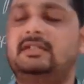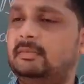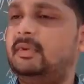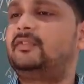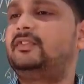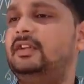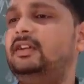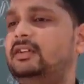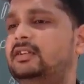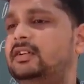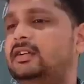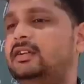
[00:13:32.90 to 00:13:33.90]
of the
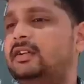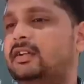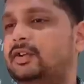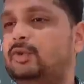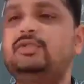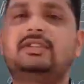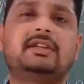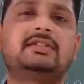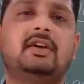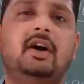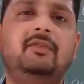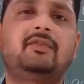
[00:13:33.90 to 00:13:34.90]
uses
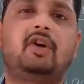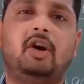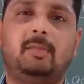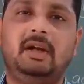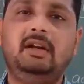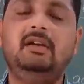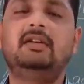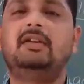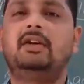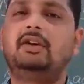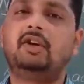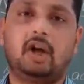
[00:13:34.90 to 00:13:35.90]
of common
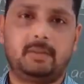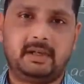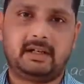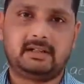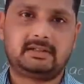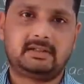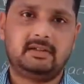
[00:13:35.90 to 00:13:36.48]
non-metals.